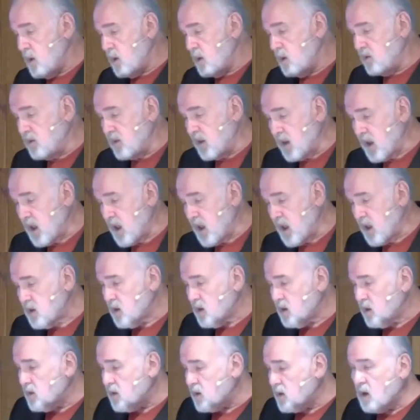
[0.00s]
is that
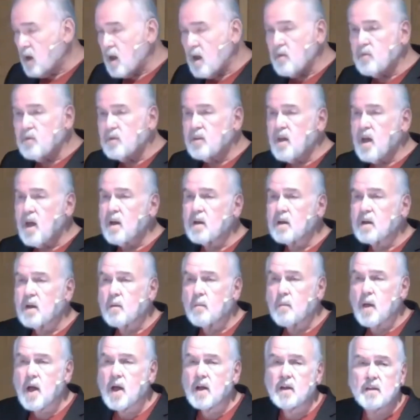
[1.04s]
idea that love is not a
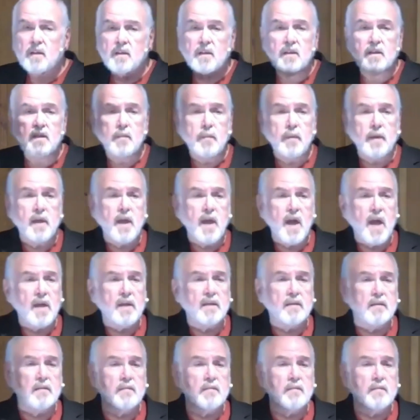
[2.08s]
commodity to be gotten.